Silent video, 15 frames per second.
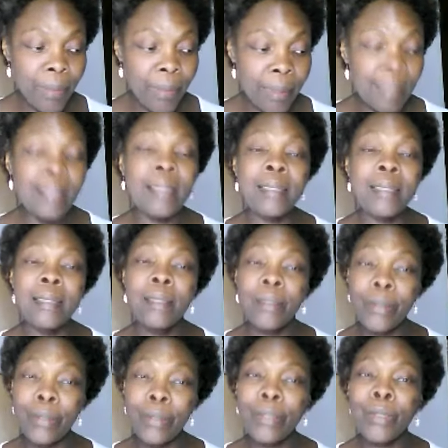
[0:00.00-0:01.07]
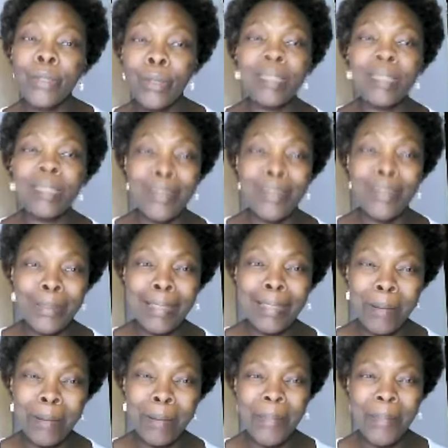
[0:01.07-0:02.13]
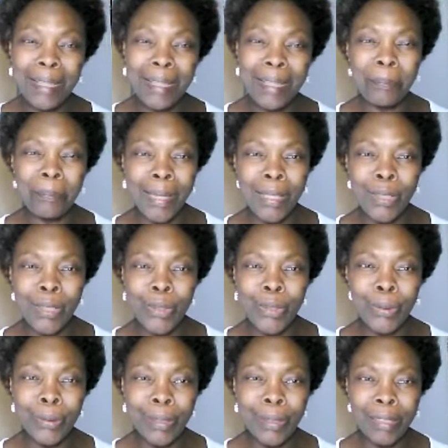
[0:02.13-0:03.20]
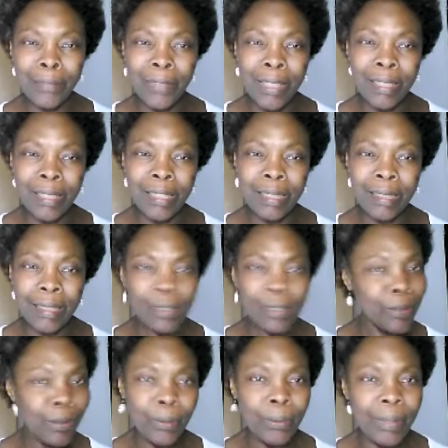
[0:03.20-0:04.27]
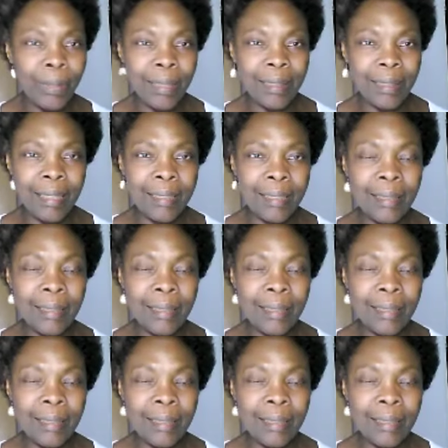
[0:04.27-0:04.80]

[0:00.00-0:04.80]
things, those toxins will come back and bite you eventually, and you don't want that.